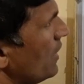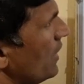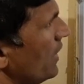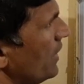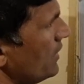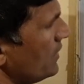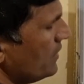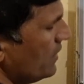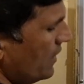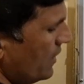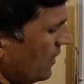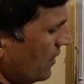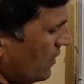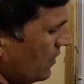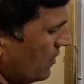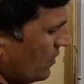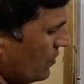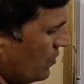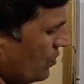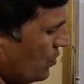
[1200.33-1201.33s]
and
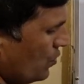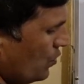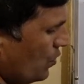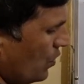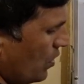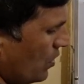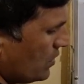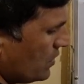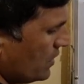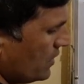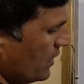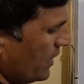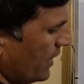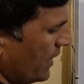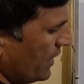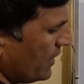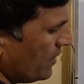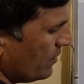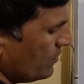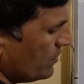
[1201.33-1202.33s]
then 2 oxygen
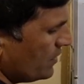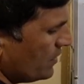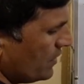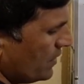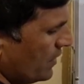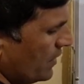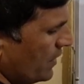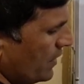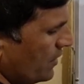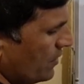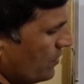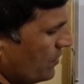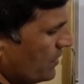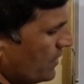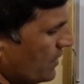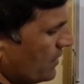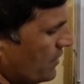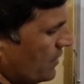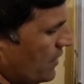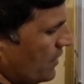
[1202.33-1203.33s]
atoms into
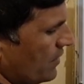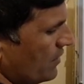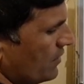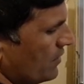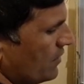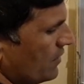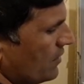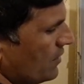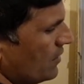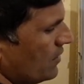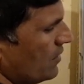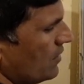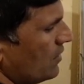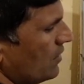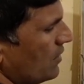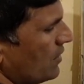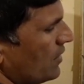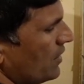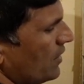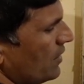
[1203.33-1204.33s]
16.
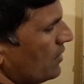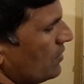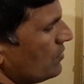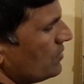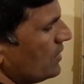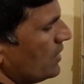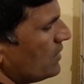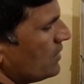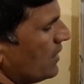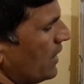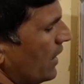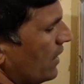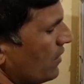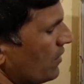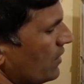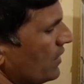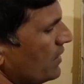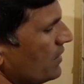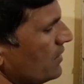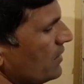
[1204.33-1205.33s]
Okay, you just
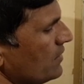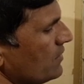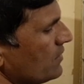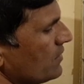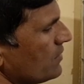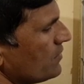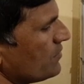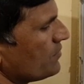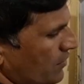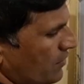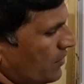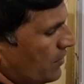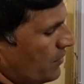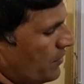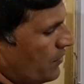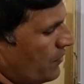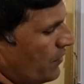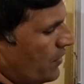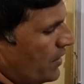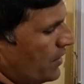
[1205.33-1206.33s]
calculate this, it
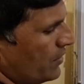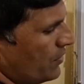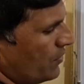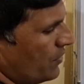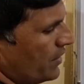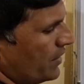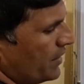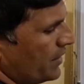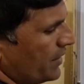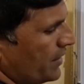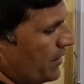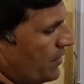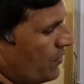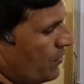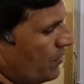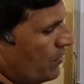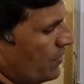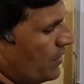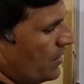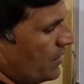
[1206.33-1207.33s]
will be
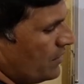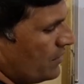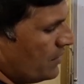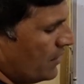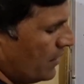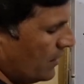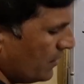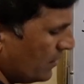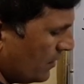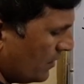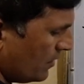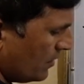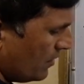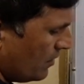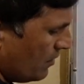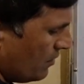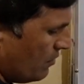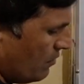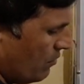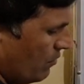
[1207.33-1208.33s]
122 is the
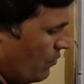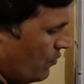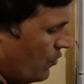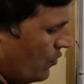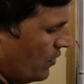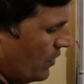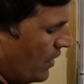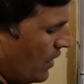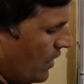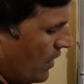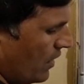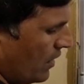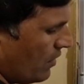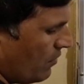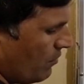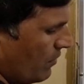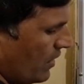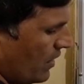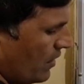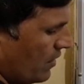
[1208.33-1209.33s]

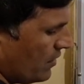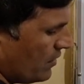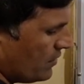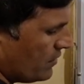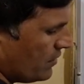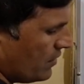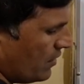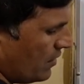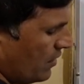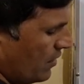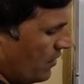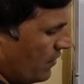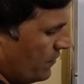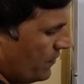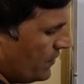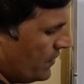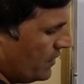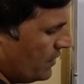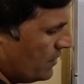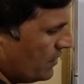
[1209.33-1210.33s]
molar mass
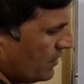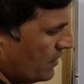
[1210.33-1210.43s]
of